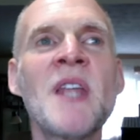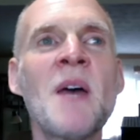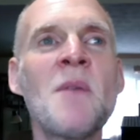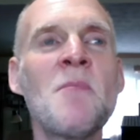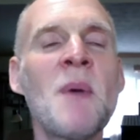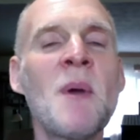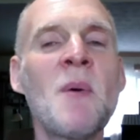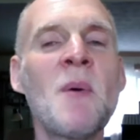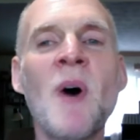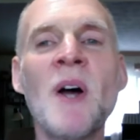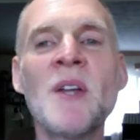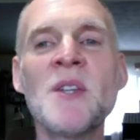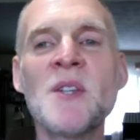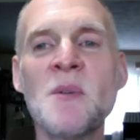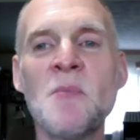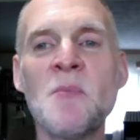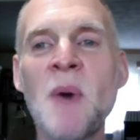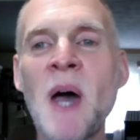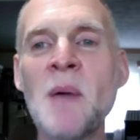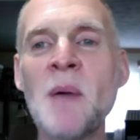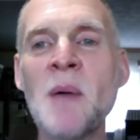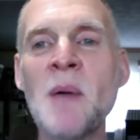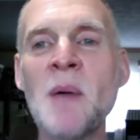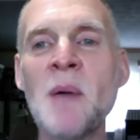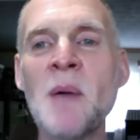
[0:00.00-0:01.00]
I may watch a
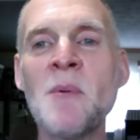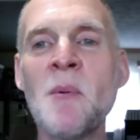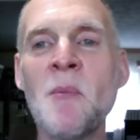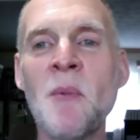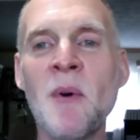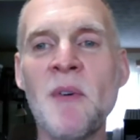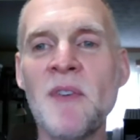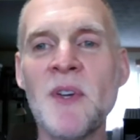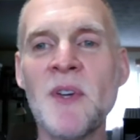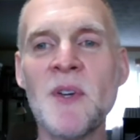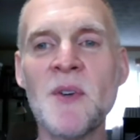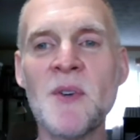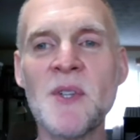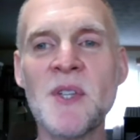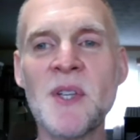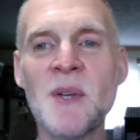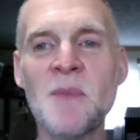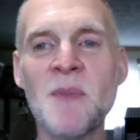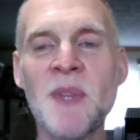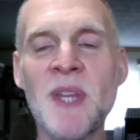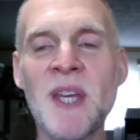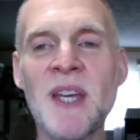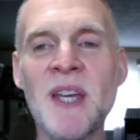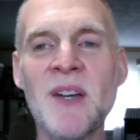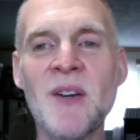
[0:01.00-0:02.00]
Bible movie or
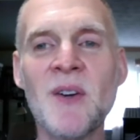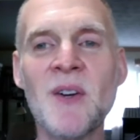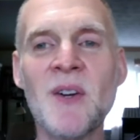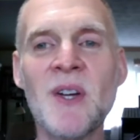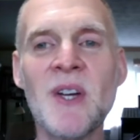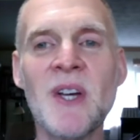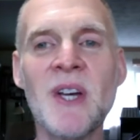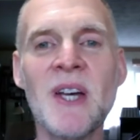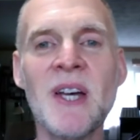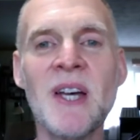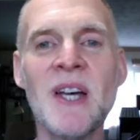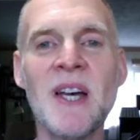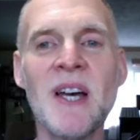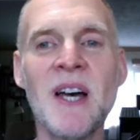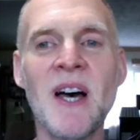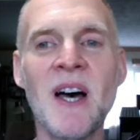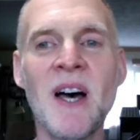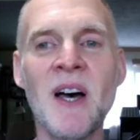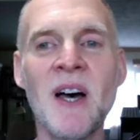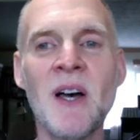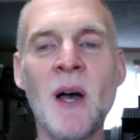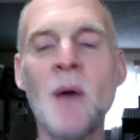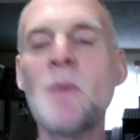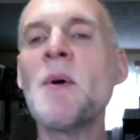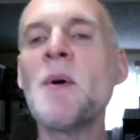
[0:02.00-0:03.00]
something,
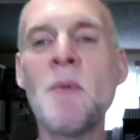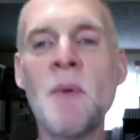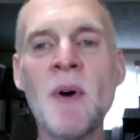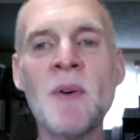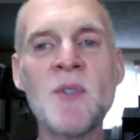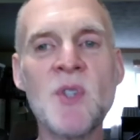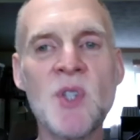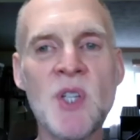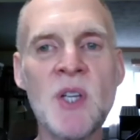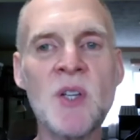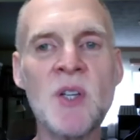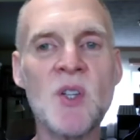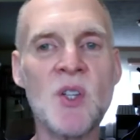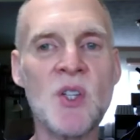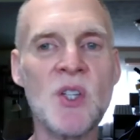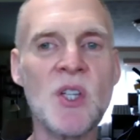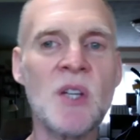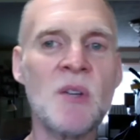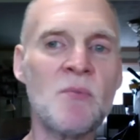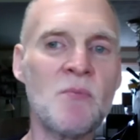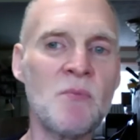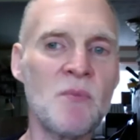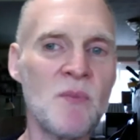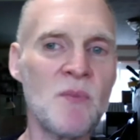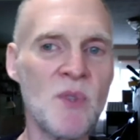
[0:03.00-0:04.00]

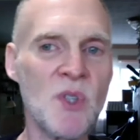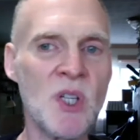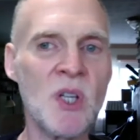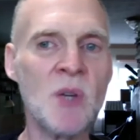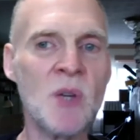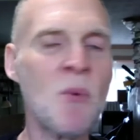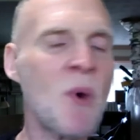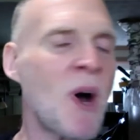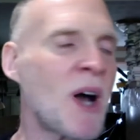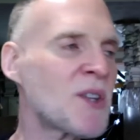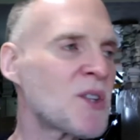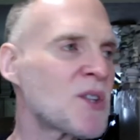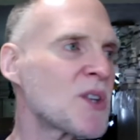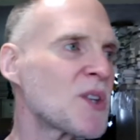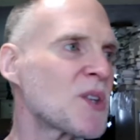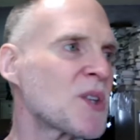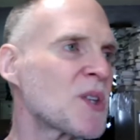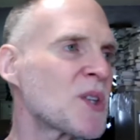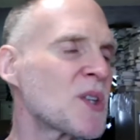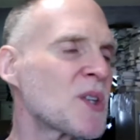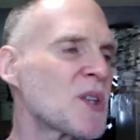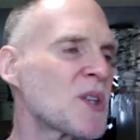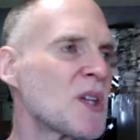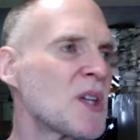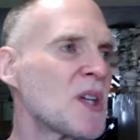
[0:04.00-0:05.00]
she
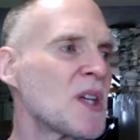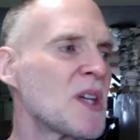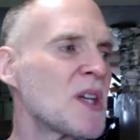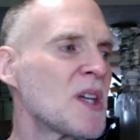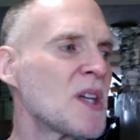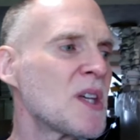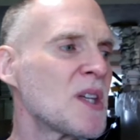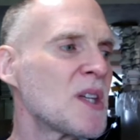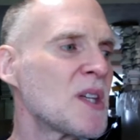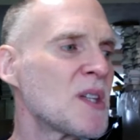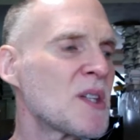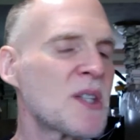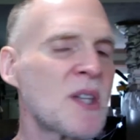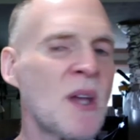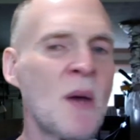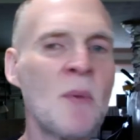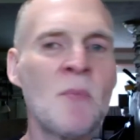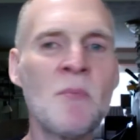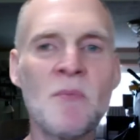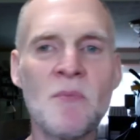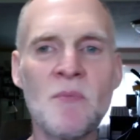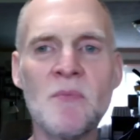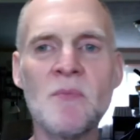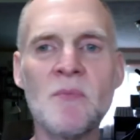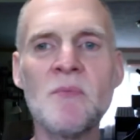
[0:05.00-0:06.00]
watches
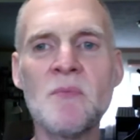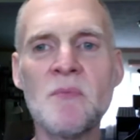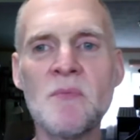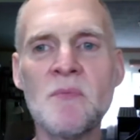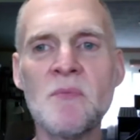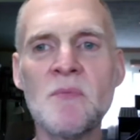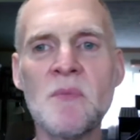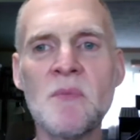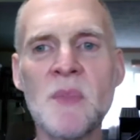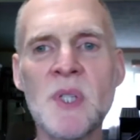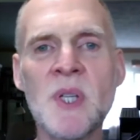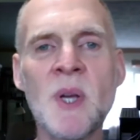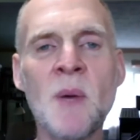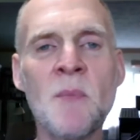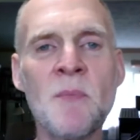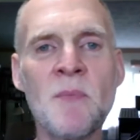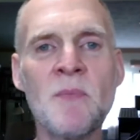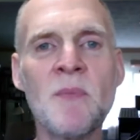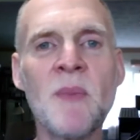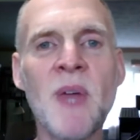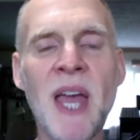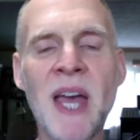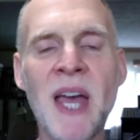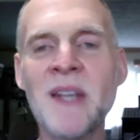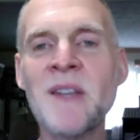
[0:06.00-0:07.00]
some
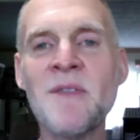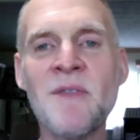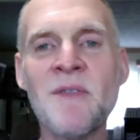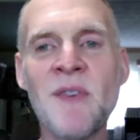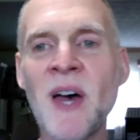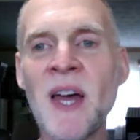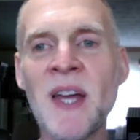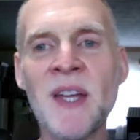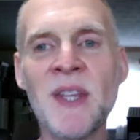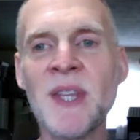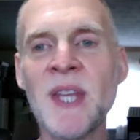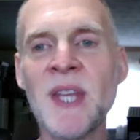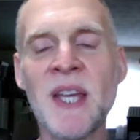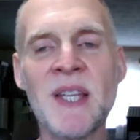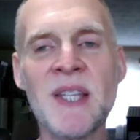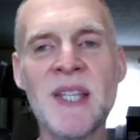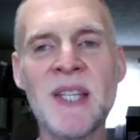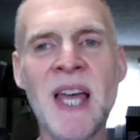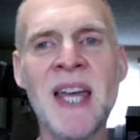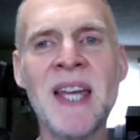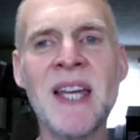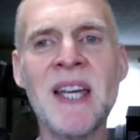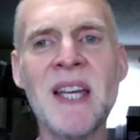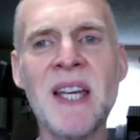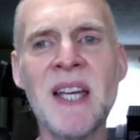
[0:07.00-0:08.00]
edifying things.
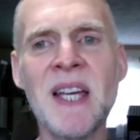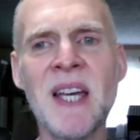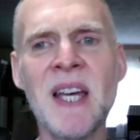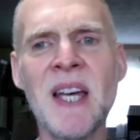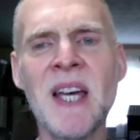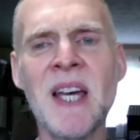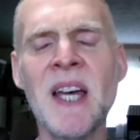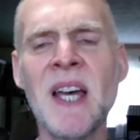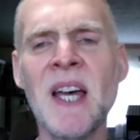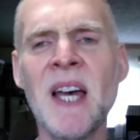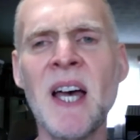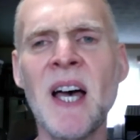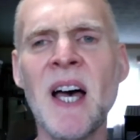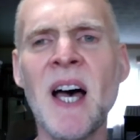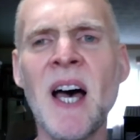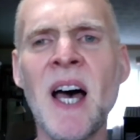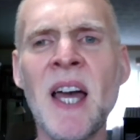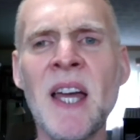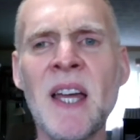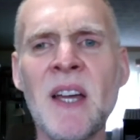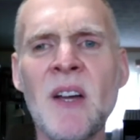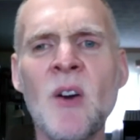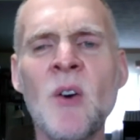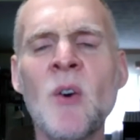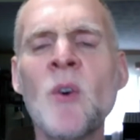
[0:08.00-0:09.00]

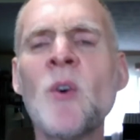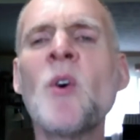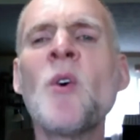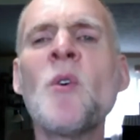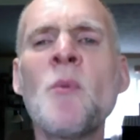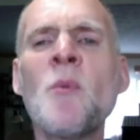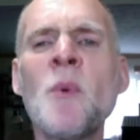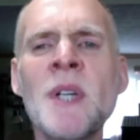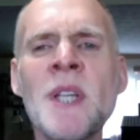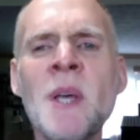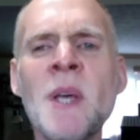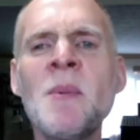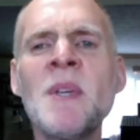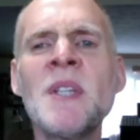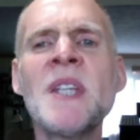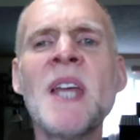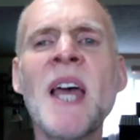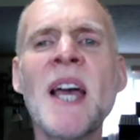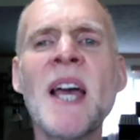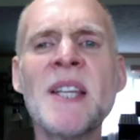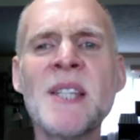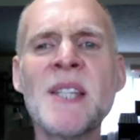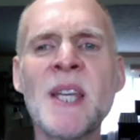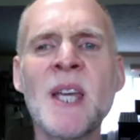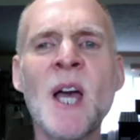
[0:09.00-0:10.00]
Or when I'm
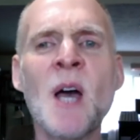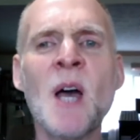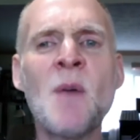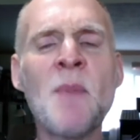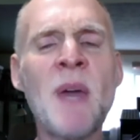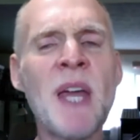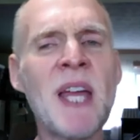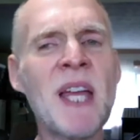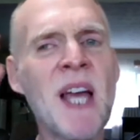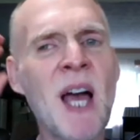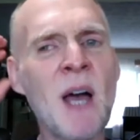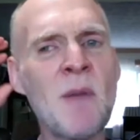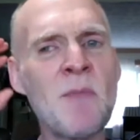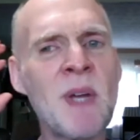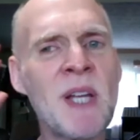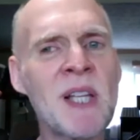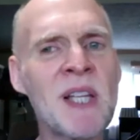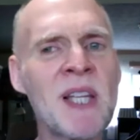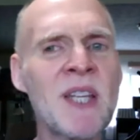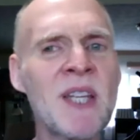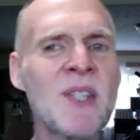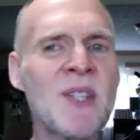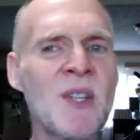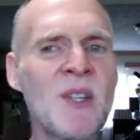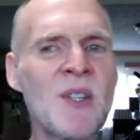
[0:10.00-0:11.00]
indexing, I may
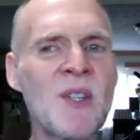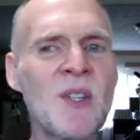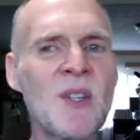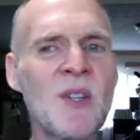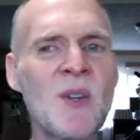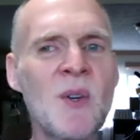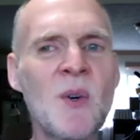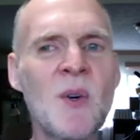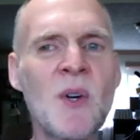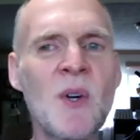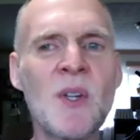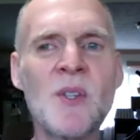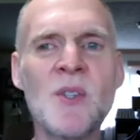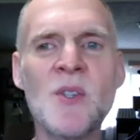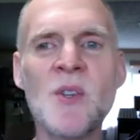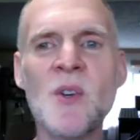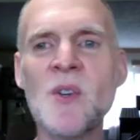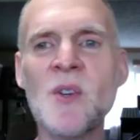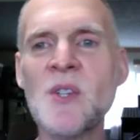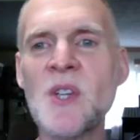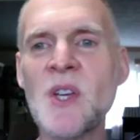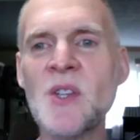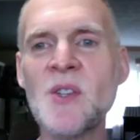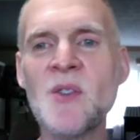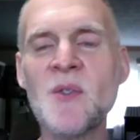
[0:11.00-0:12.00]
listen to a
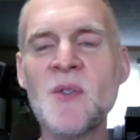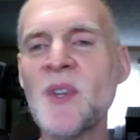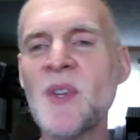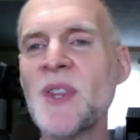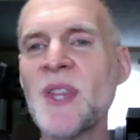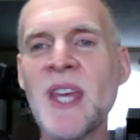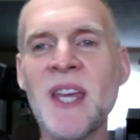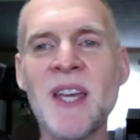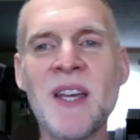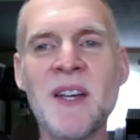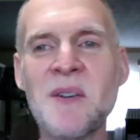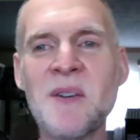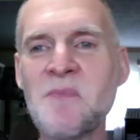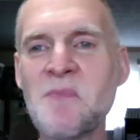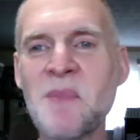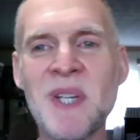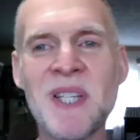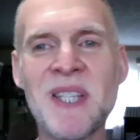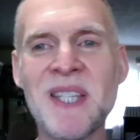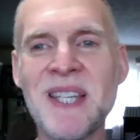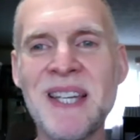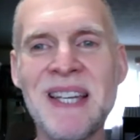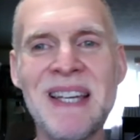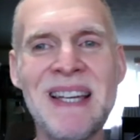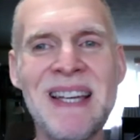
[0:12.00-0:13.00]
church history thing. But
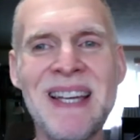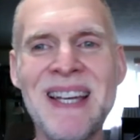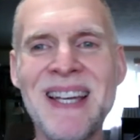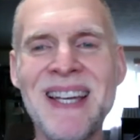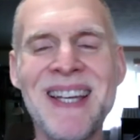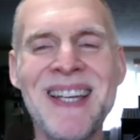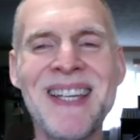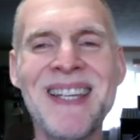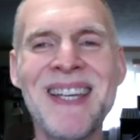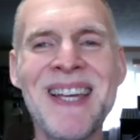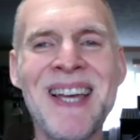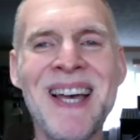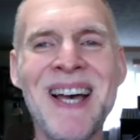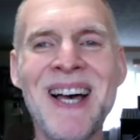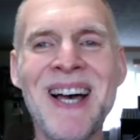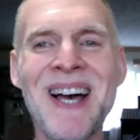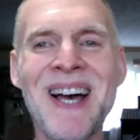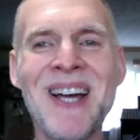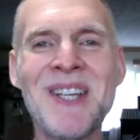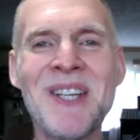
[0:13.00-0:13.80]
yeah,